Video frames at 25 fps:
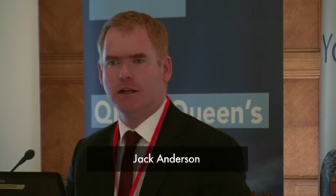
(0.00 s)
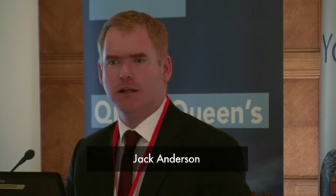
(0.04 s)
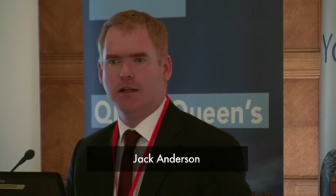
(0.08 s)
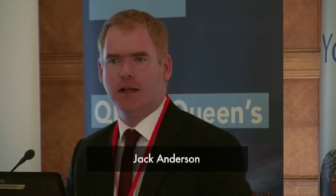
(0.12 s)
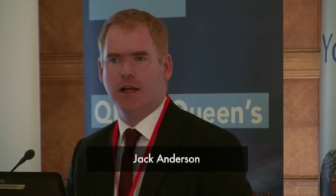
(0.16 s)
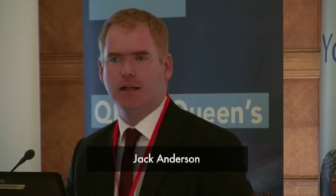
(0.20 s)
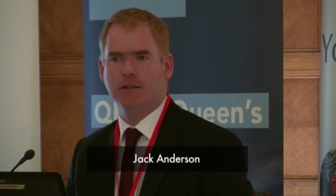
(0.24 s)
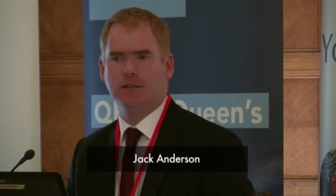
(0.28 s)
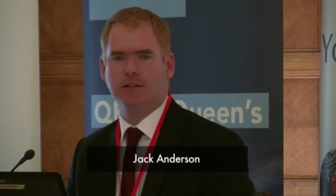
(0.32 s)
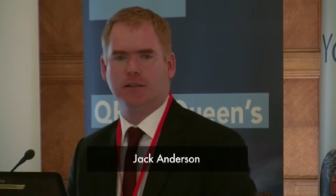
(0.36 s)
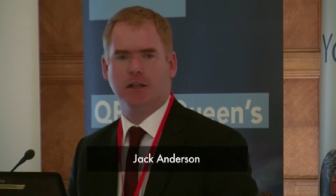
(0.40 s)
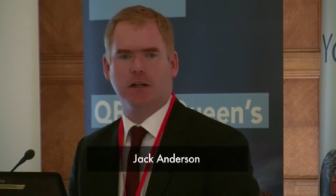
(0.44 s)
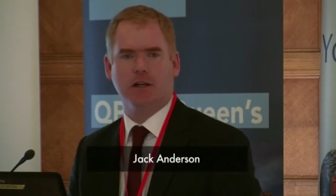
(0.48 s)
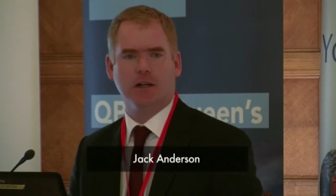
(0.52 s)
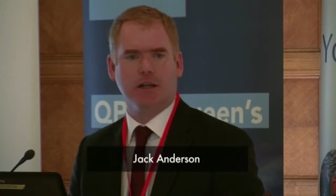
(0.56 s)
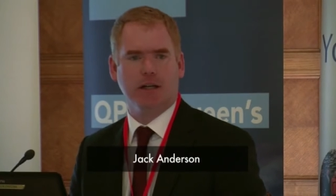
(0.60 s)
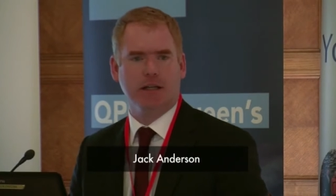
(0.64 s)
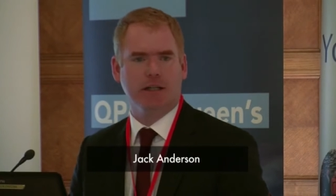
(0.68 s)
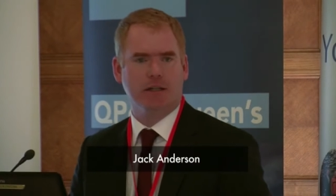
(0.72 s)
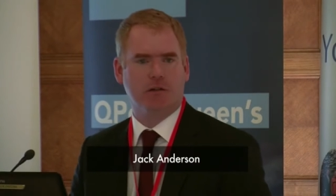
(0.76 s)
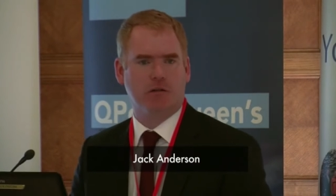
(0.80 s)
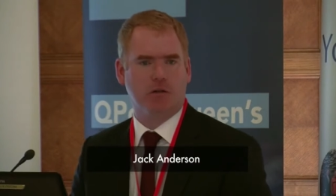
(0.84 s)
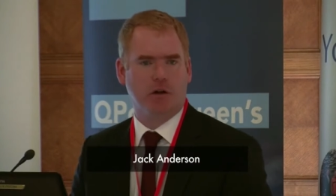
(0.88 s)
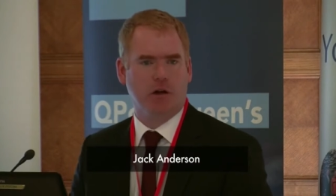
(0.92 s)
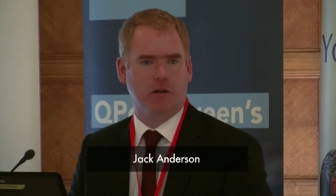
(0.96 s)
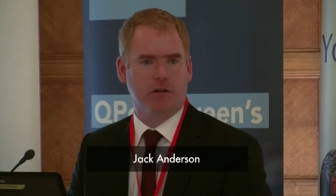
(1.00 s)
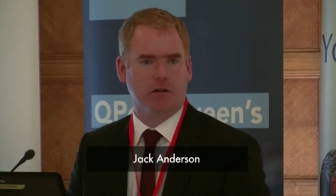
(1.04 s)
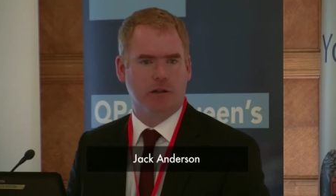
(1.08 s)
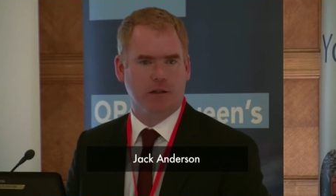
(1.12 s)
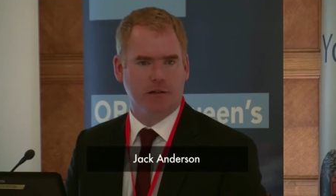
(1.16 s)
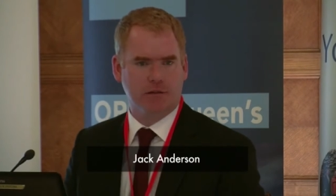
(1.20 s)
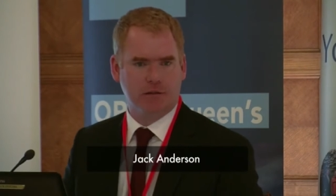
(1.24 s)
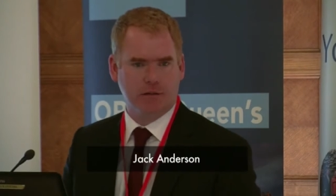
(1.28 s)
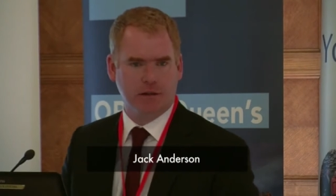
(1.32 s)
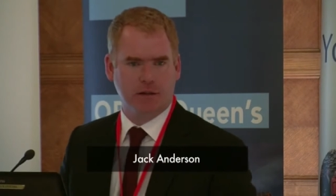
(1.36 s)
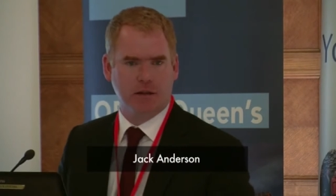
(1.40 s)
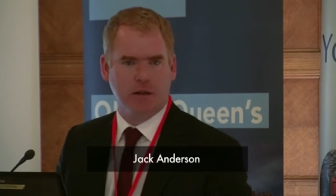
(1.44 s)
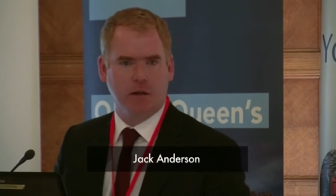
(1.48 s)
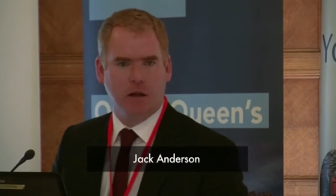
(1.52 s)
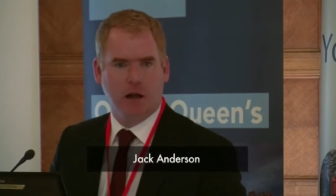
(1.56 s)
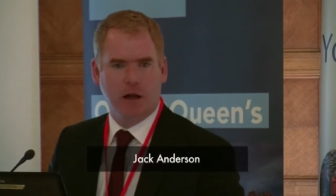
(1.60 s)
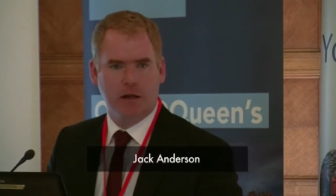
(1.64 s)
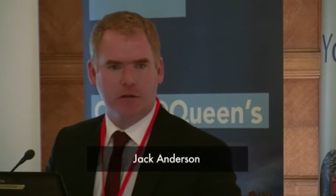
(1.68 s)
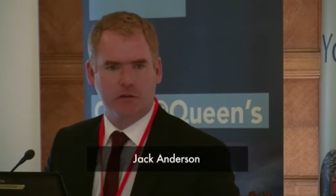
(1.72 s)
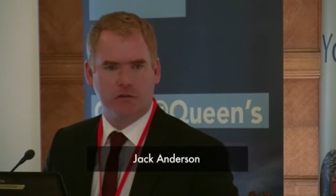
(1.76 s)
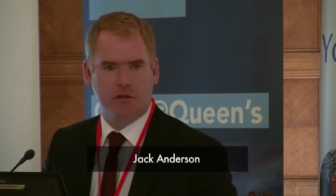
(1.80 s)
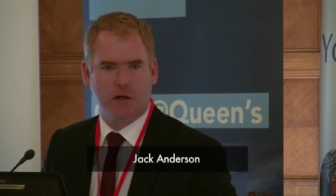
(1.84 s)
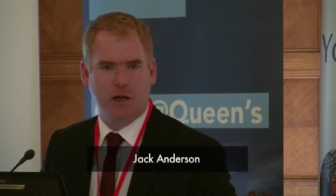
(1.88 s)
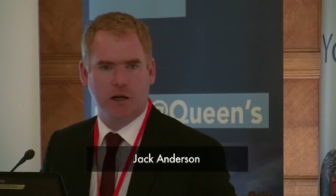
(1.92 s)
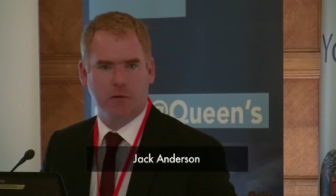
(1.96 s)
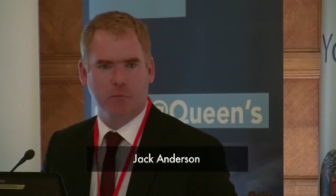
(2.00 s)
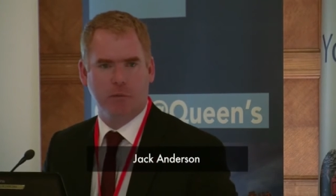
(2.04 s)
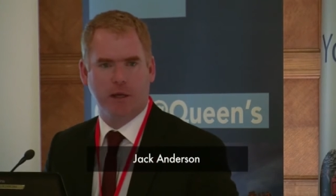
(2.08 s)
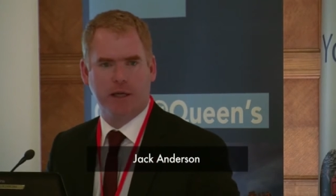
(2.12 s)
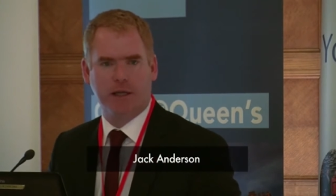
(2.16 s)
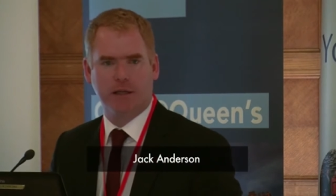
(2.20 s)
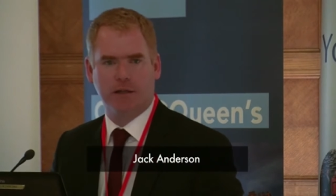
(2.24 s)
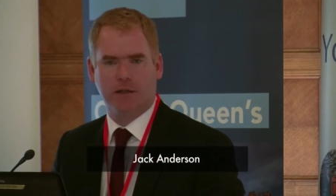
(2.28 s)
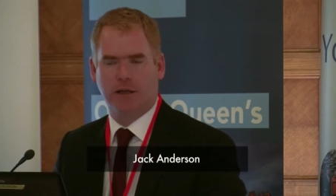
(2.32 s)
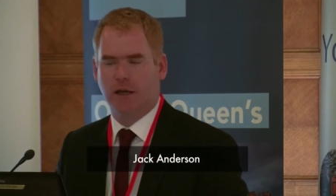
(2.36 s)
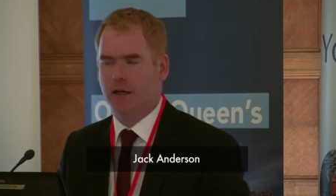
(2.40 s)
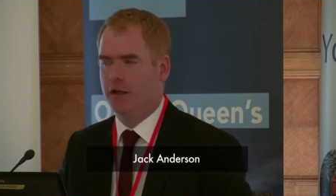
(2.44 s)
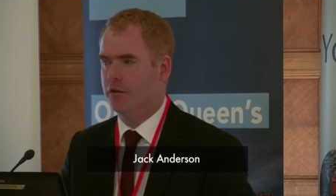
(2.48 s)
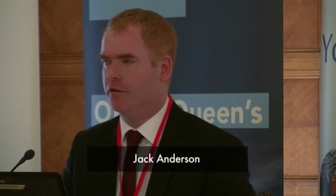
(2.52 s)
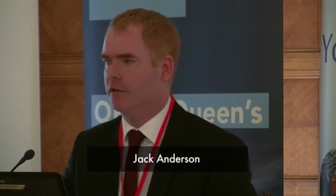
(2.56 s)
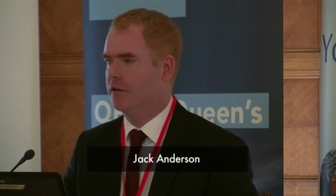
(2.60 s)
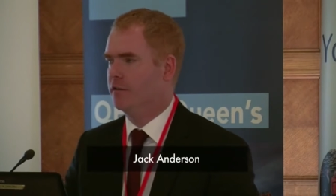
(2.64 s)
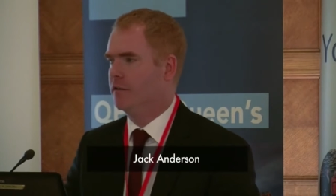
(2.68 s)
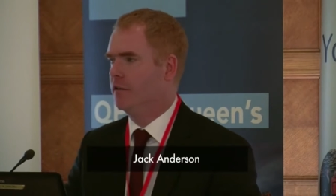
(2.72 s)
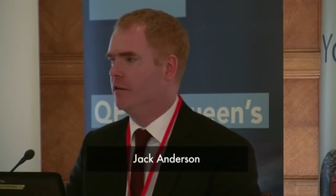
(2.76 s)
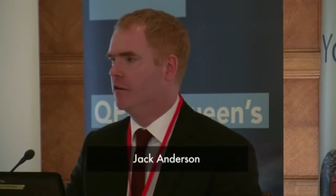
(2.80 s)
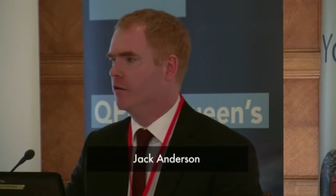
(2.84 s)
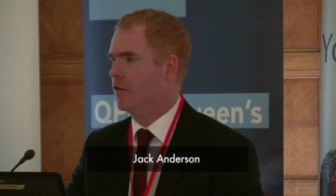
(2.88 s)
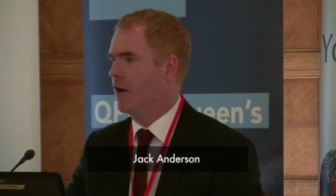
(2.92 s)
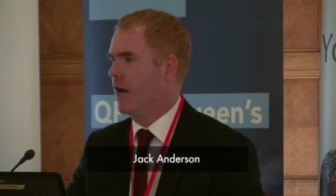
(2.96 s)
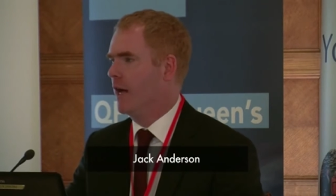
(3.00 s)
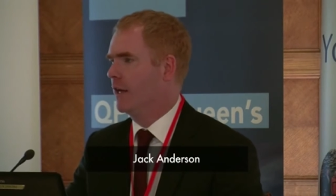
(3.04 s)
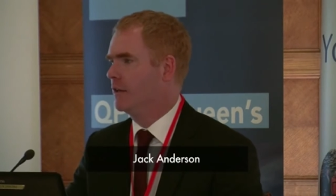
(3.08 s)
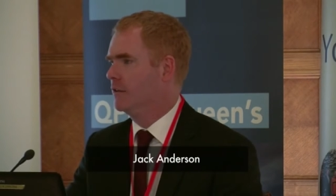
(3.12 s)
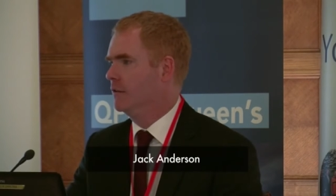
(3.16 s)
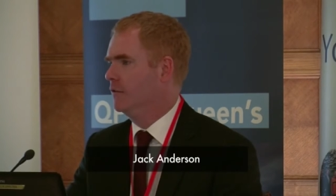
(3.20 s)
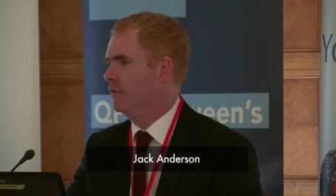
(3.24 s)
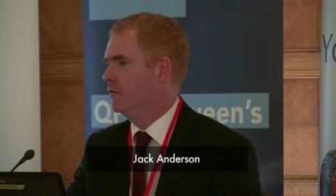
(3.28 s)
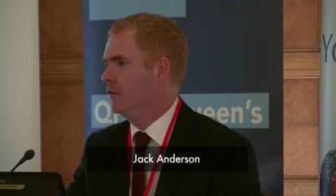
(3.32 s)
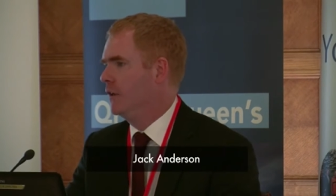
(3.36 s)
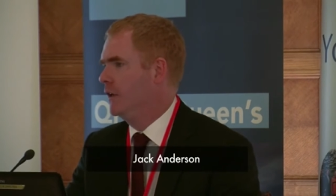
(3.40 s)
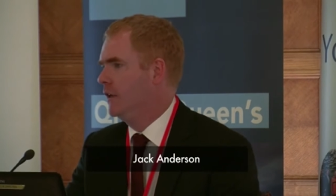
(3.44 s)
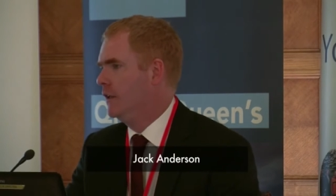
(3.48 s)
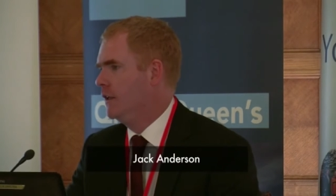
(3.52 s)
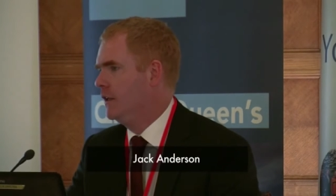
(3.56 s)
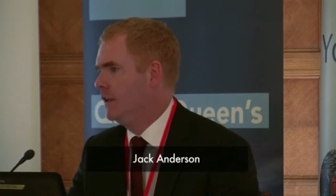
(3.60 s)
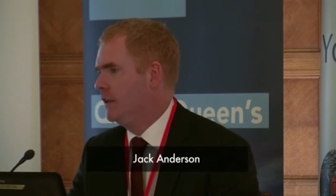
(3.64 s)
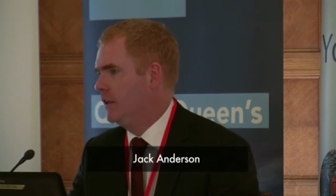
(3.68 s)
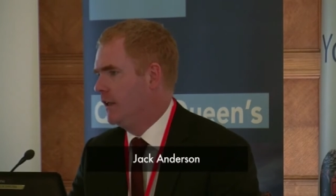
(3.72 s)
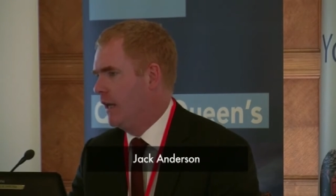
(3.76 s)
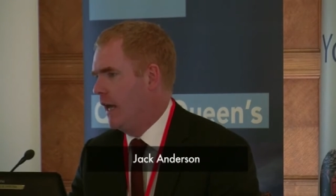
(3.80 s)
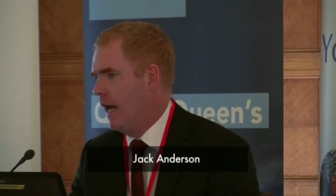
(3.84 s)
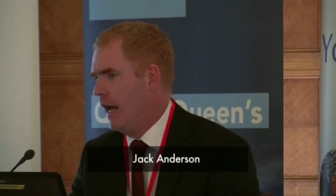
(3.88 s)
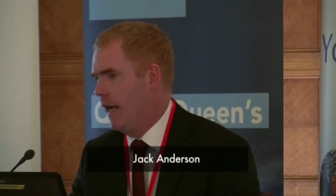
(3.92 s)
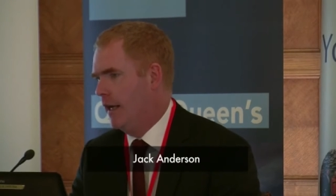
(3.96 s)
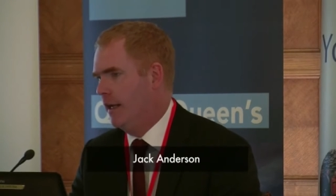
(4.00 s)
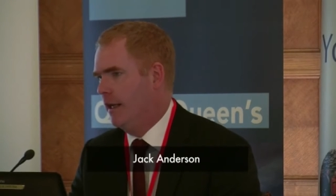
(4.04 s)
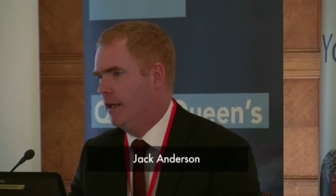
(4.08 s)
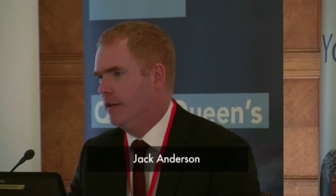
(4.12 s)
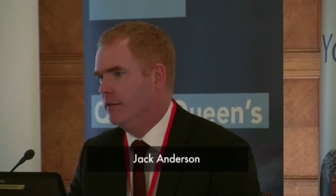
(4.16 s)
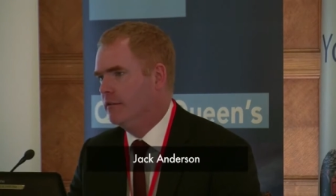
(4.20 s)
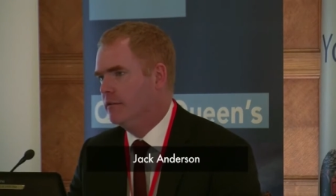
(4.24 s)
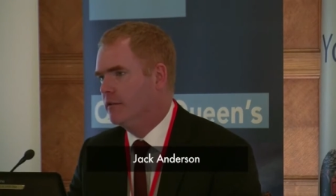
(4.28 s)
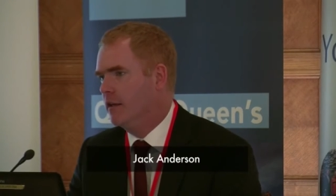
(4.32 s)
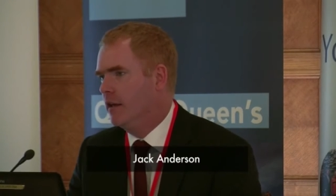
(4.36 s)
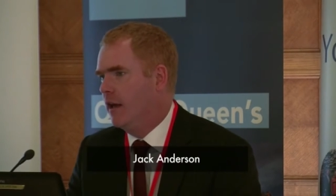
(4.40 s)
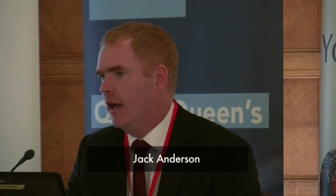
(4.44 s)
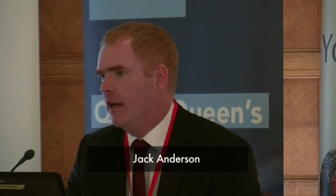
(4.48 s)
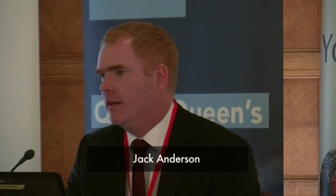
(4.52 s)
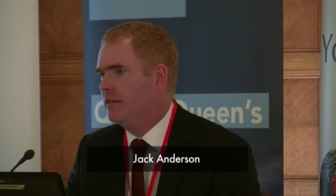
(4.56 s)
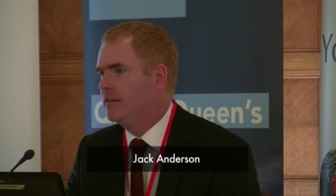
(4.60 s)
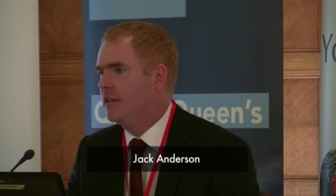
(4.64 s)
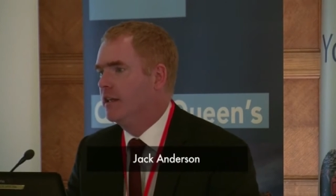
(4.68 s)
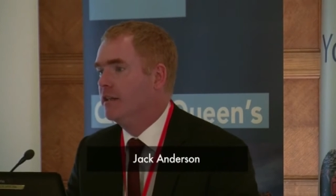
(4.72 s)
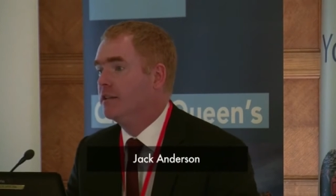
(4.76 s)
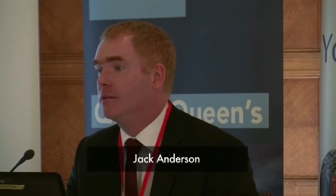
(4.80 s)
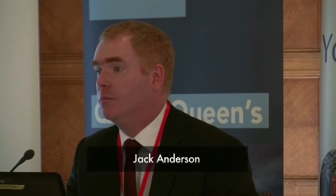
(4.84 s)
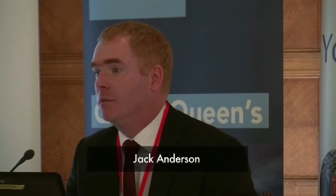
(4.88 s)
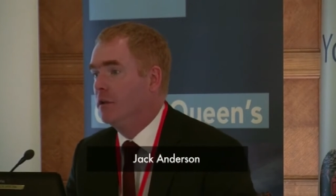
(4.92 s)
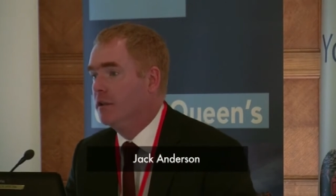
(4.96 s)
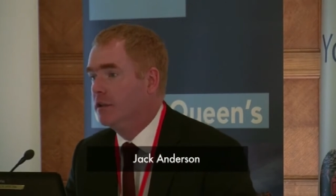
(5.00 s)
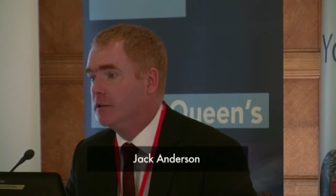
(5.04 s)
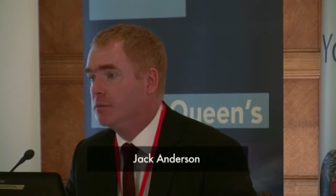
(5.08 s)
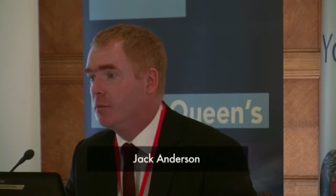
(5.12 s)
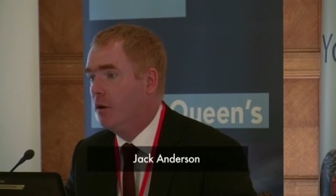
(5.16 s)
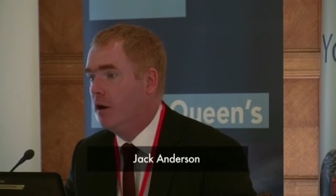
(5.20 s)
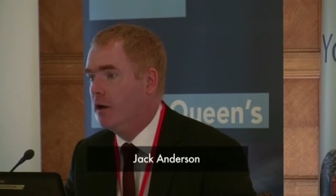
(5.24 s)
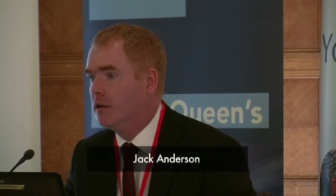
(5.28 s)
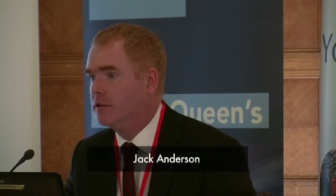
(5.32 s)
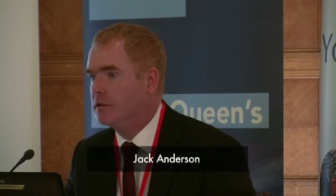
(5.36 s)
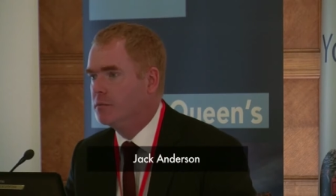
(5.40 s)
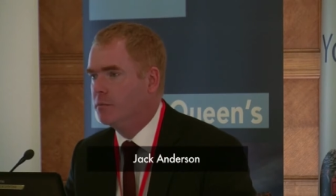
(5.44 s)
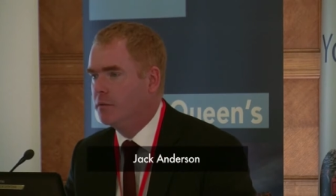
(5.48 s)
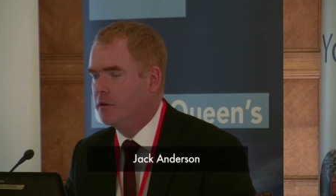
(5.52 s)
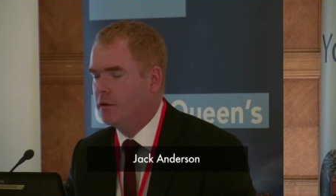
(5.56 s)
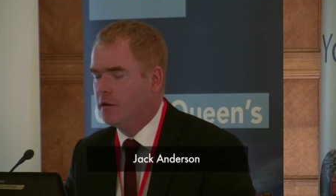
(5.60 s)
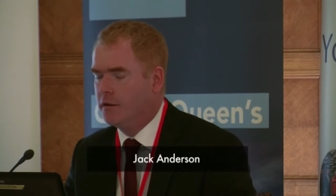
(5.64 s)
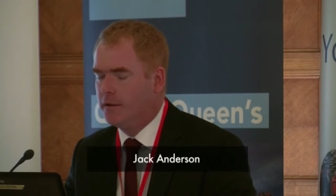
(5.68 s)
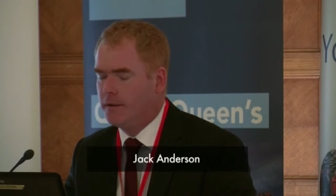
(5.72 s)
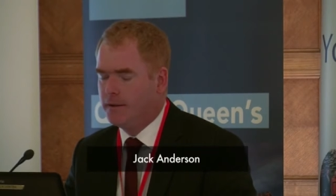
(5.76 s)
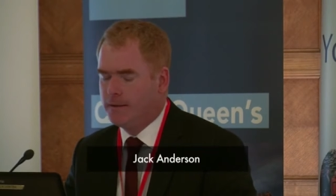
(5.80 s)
and certainly throughout this, I'll try and make it kind of as interactive and as accessible as possible.